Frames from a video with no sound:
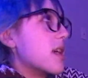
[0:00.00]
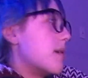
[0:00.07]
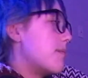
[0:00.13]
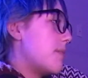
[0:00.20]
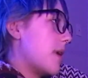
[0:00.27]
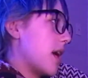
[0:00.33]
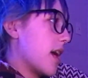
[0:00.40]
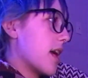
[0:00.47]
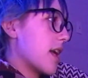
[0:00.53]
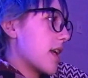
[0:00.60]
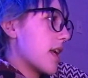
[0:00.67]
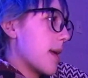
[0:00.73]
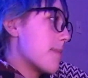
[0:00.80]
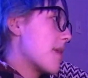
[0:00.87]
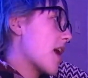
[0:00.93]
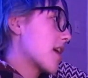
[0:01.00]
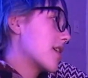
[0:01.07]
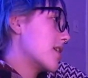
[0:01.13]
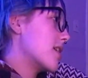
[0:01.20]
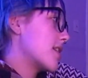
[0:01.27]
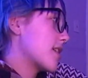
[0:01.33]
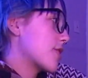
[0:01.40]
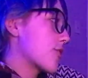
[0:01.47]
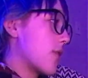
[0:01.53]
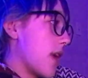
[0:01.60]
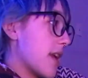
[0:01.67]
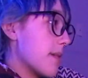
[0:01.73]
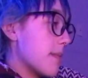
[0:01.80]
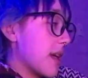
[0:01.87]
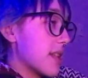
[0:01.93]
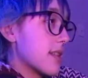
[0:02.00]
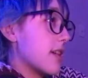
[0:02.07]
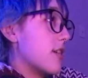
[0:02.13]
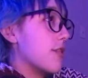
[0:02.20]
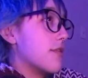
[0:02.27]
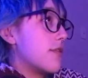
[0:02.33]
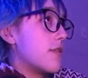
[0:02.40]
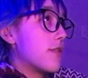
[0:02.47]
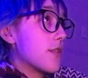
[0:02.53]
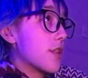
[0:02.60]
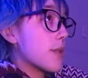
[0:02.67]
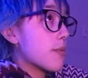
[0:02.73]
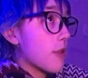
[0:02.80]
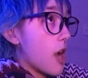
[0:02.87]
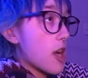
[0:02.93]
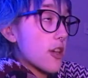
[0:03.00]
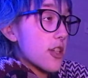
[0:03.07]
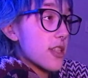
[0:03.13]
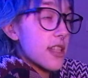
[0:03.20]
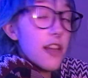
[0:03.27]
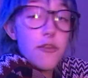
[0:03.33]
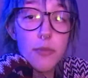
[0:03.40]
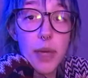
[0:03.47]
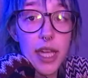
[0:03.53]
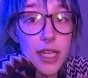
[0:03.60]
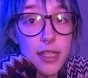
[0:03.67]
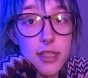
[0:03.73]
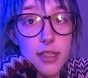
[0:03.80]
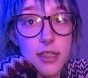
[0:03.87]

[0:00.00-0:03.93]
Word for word: but I'm not going to discredit myself for the progress I've made.